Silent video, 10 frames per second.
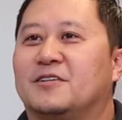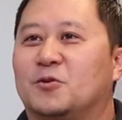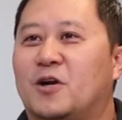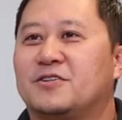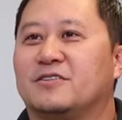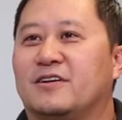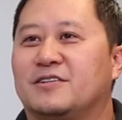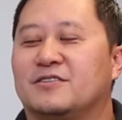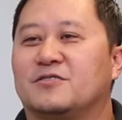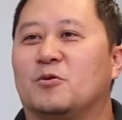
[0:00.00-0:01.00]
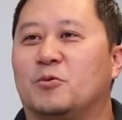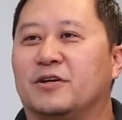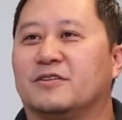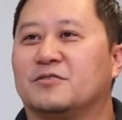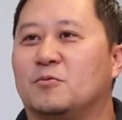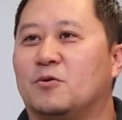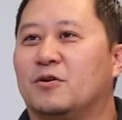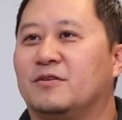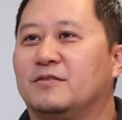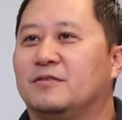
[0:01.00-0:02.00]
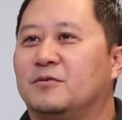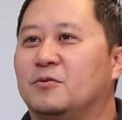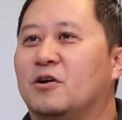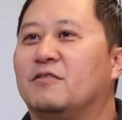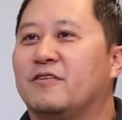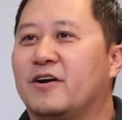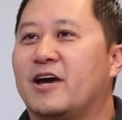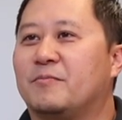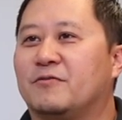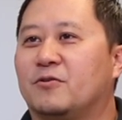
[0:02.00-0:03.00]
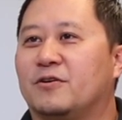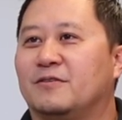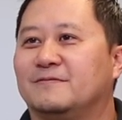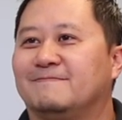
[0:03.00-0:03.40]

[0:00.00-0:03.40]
congratulations on winning this award. We're all very happy for you.